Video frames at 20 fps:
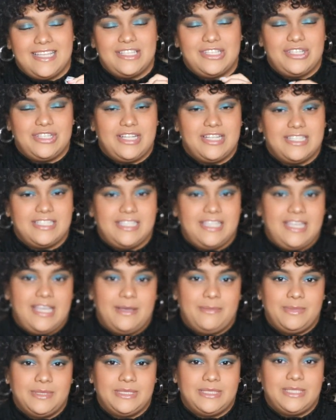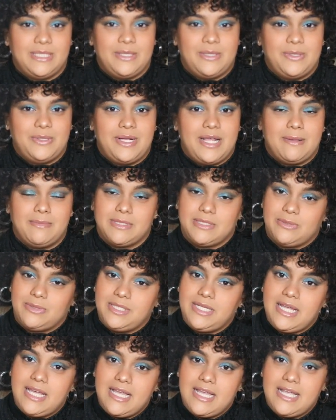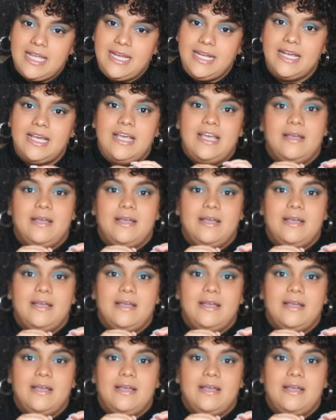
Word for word: Does Tea episode 9.